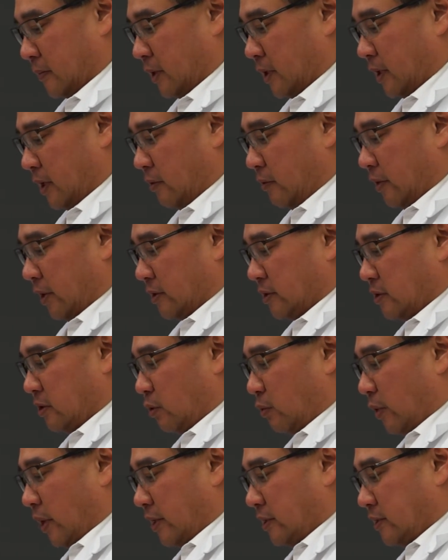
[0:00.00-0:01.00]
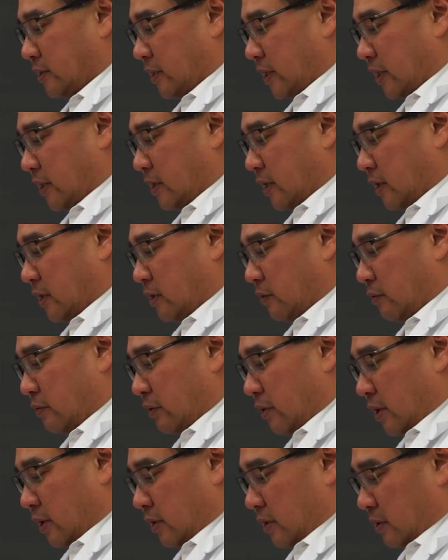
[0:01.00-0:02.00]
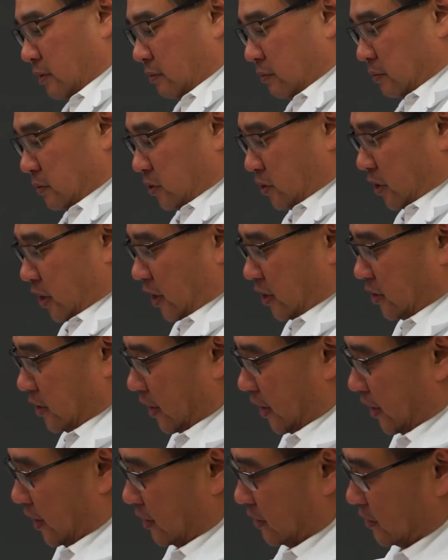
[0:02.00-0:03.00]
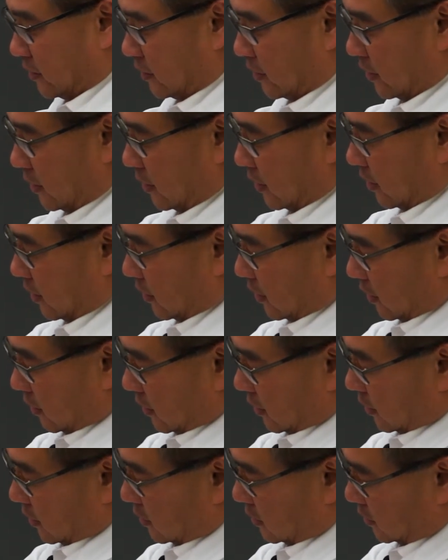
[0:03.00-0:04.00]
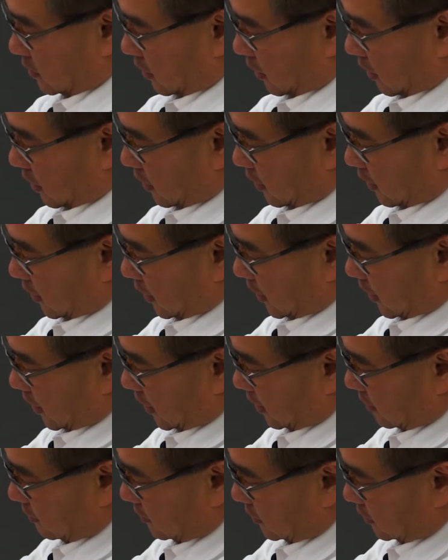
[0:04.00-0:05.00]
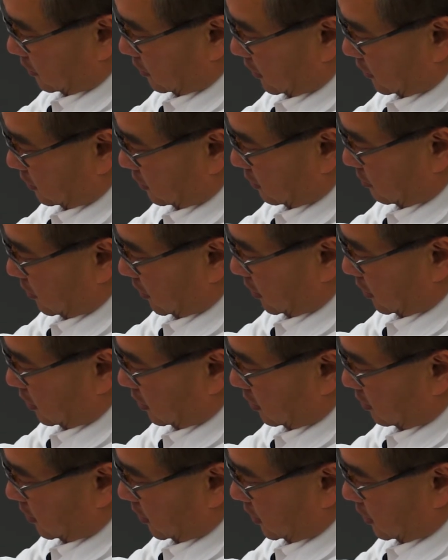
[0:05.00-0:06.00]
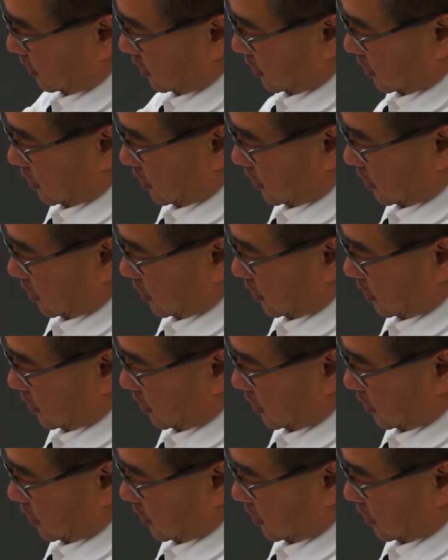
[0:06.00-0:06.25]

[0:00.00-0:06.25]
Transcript: Okay, when it gets to the Y site, I'm gonna change hands. Sorry, and it's gonna be a little bit.